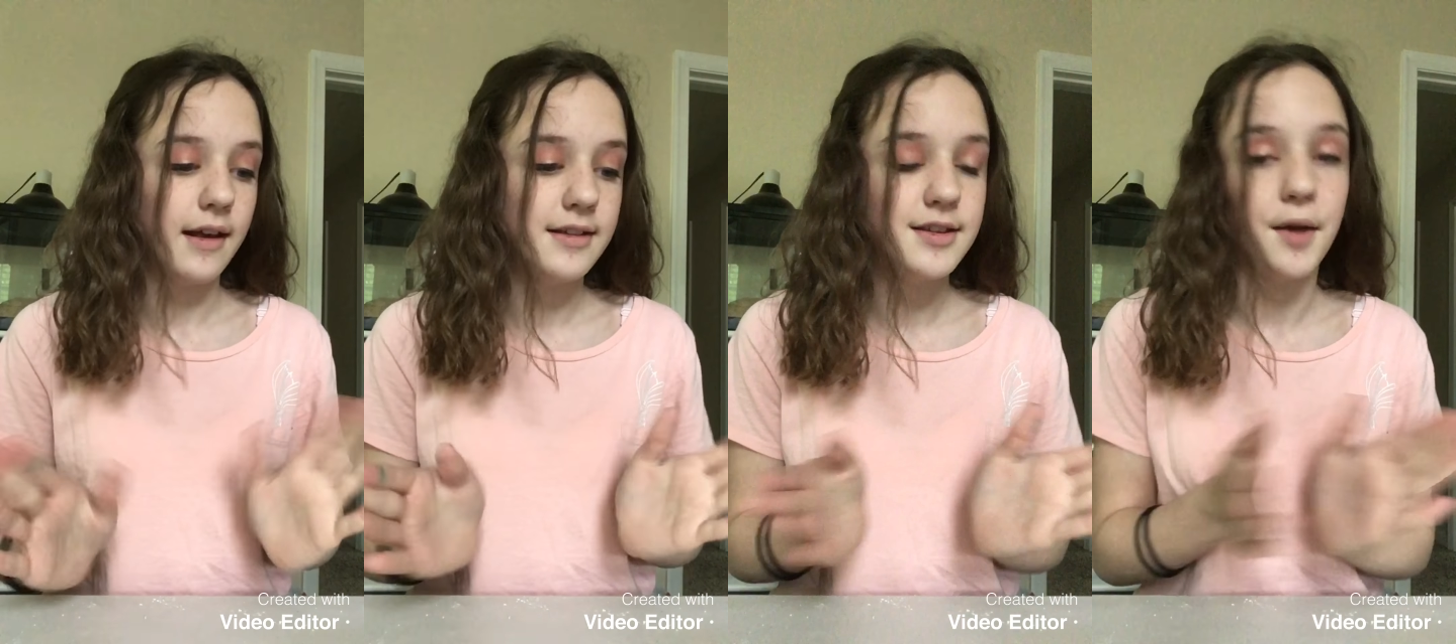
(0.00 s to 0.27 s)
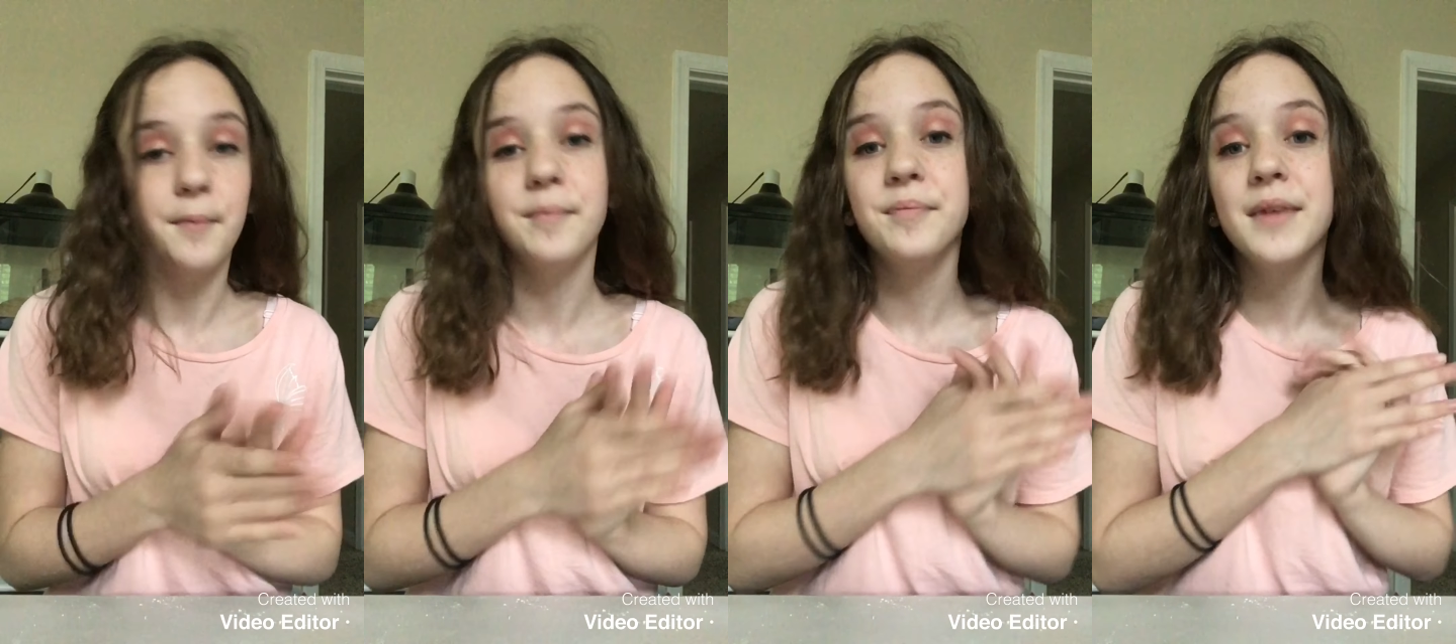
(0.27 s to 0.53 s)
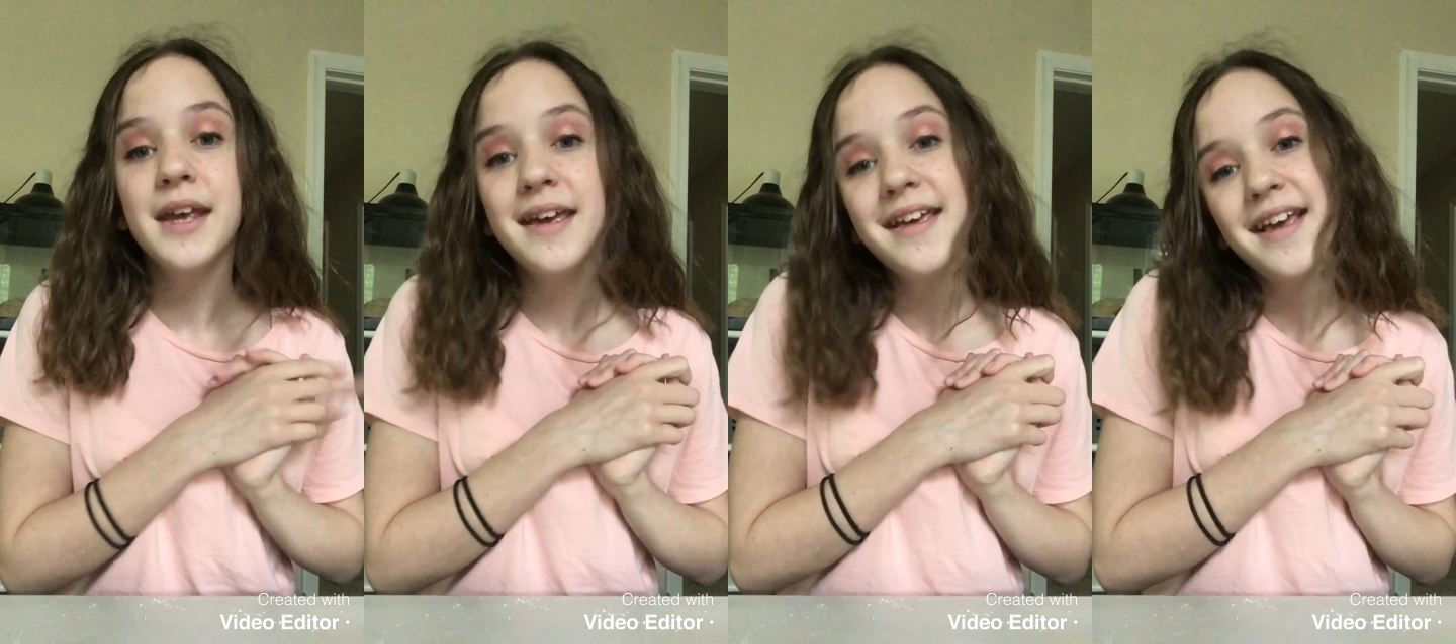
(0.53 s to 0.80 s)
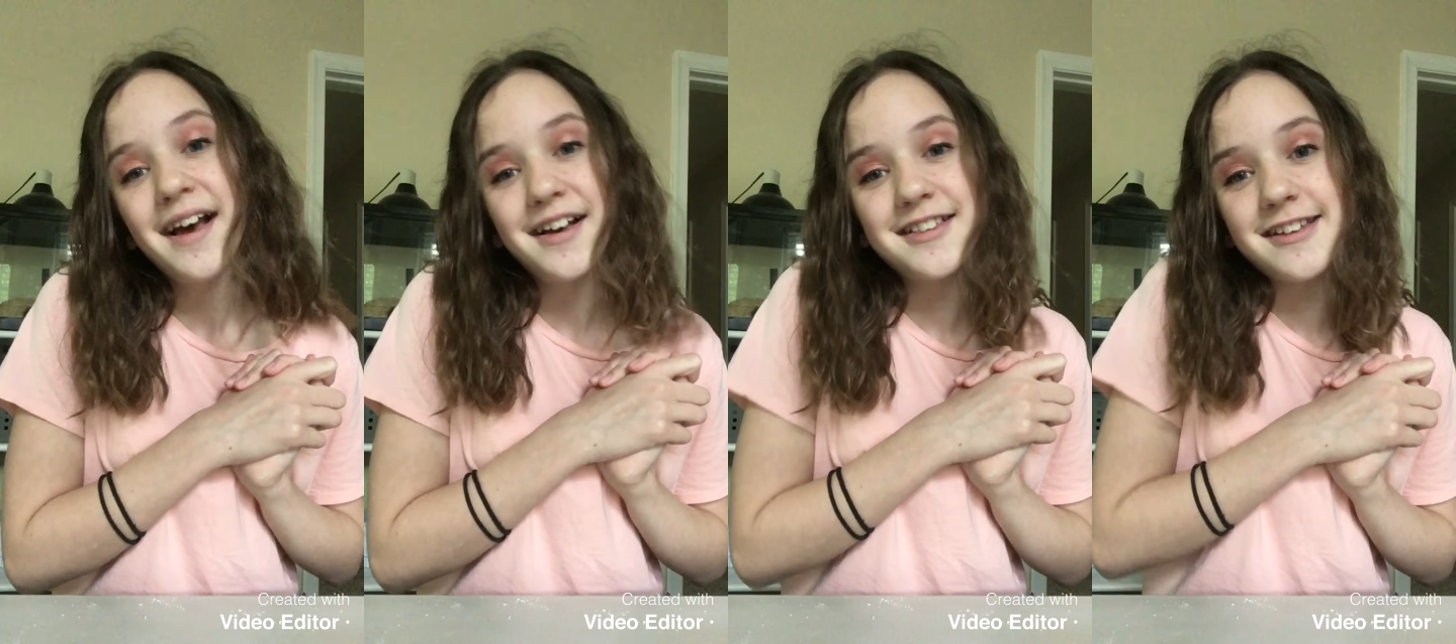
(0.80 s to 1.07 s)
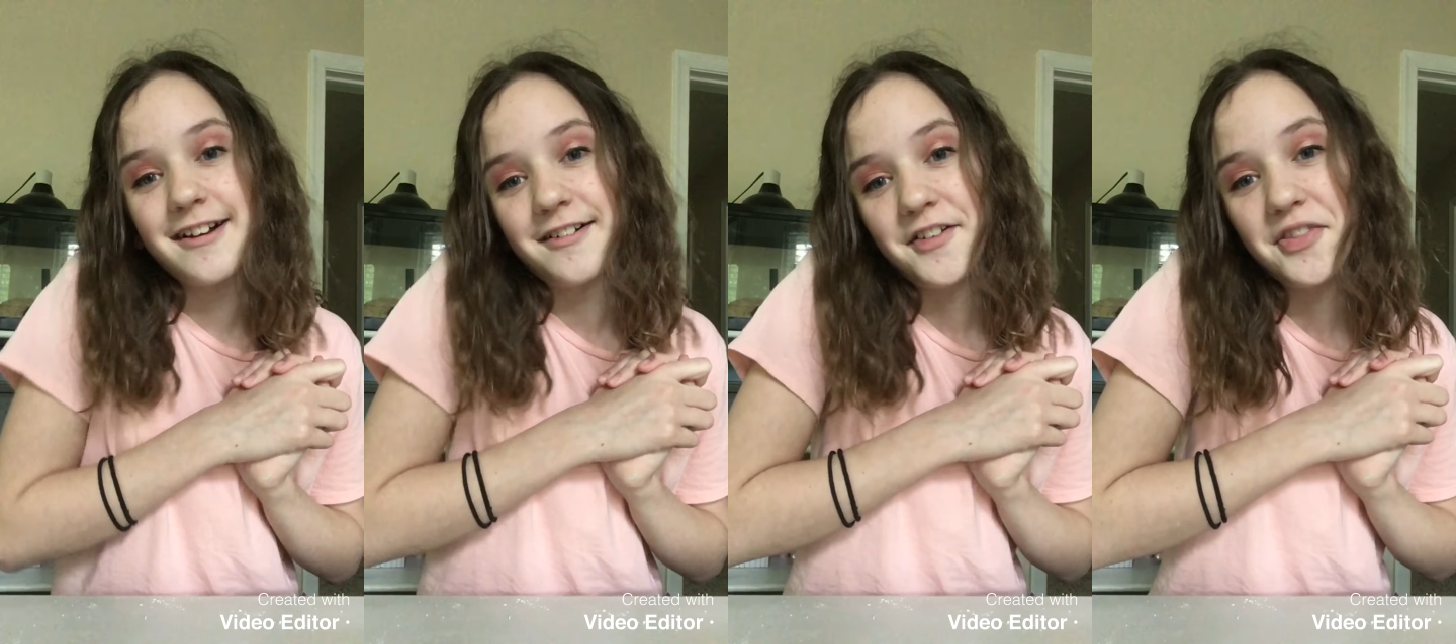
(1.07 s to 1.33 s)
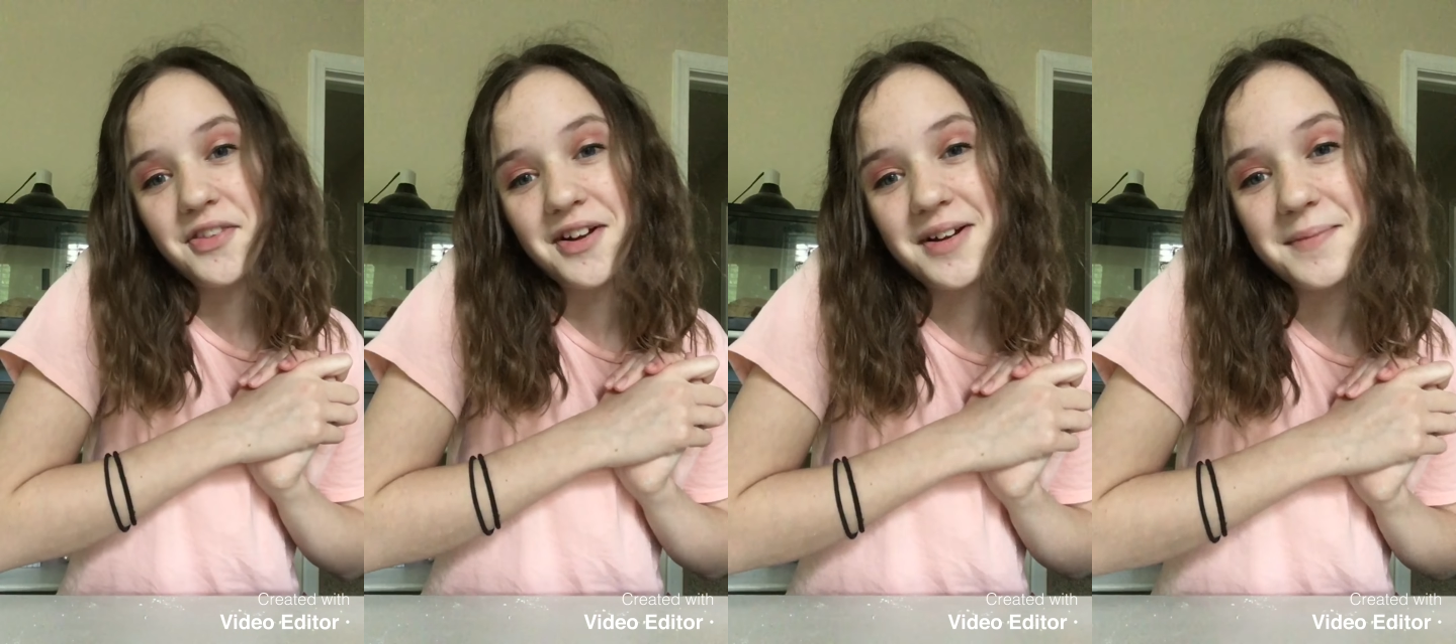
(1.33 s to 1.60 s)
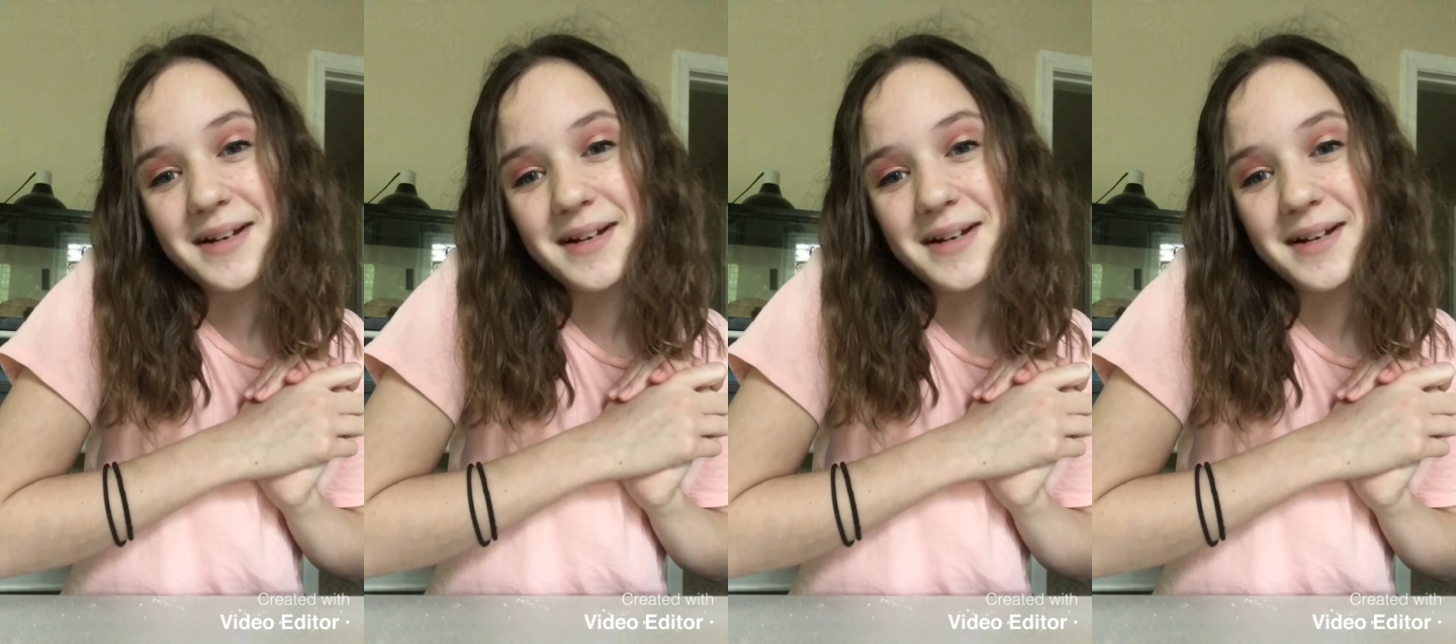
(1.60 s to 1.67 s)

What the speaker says: This is how it looks after